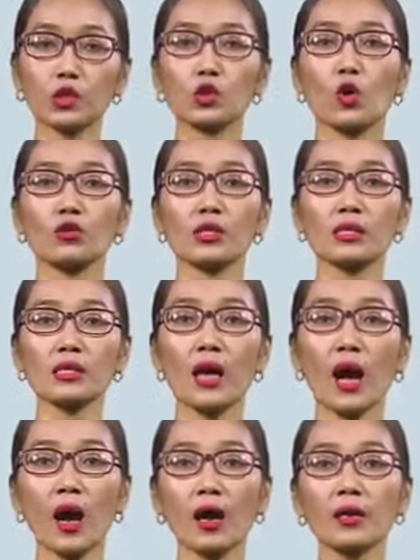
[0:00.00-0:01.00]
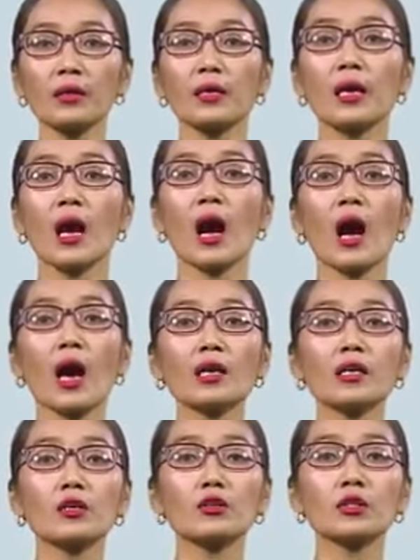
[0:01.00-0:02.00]
The sources are
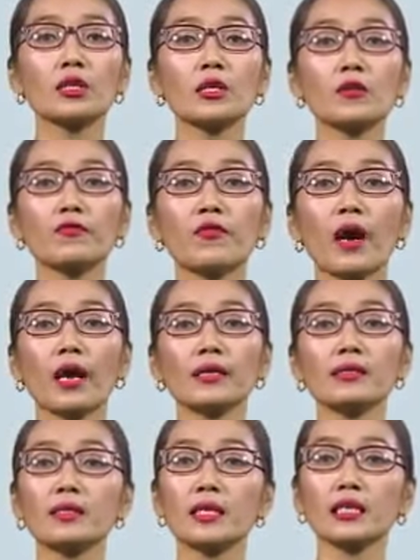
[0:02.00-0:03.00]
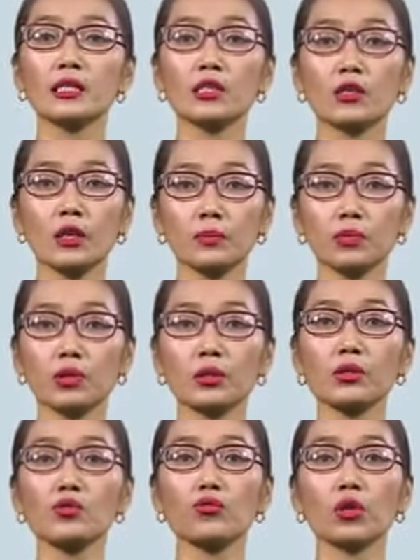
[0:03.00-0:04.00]
archaeological finds,
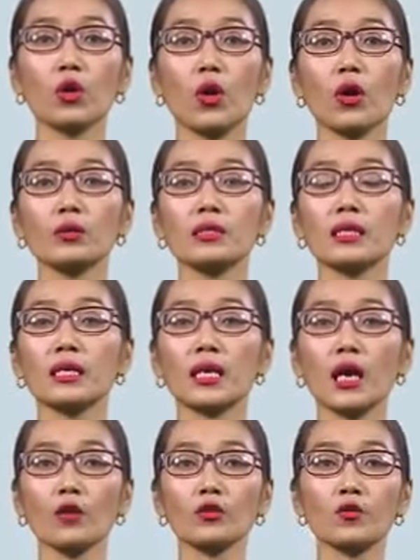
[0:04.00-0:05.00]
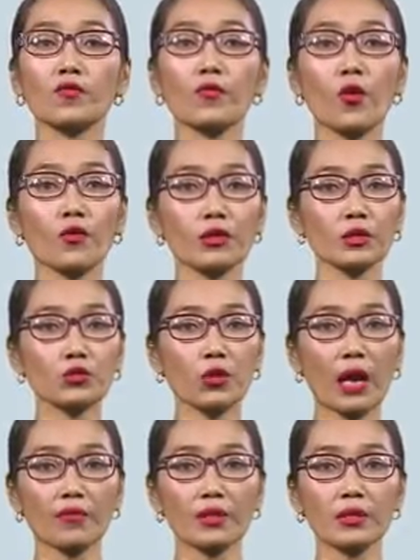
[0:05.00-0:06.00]
inscriptions, records and accounts of foreign
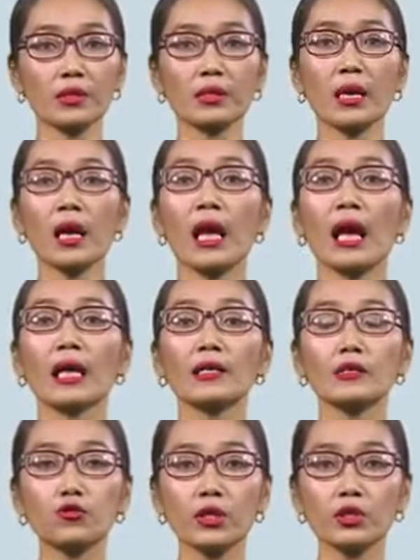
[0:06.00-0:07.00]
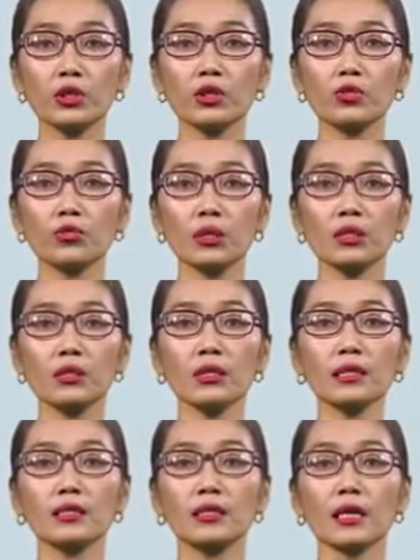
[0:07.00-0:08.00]
travelers, and literatures
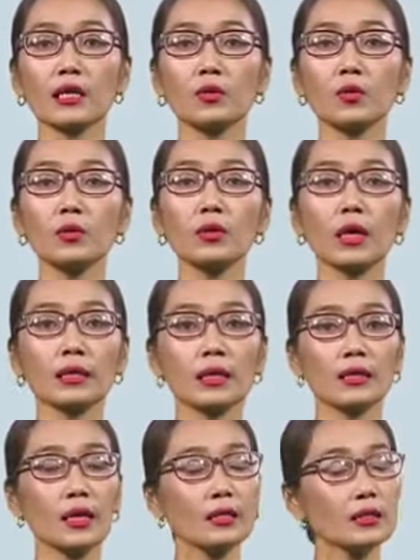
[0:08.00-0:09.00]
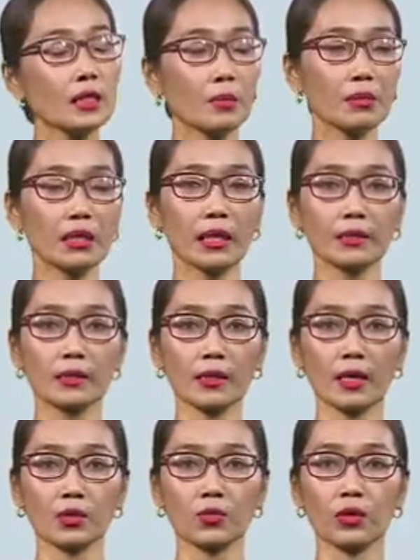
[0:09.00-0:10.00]
written in Telugu, Kannada, Tamil and
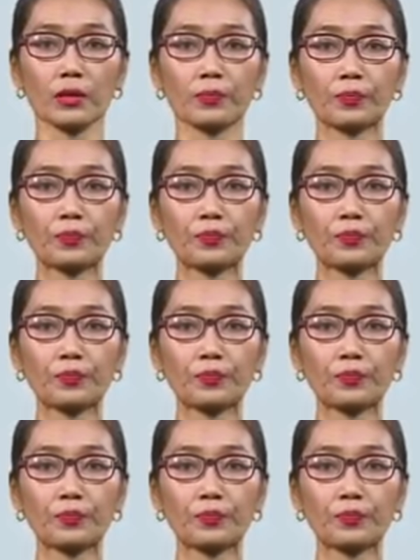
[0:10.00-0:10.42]
Sanskrit.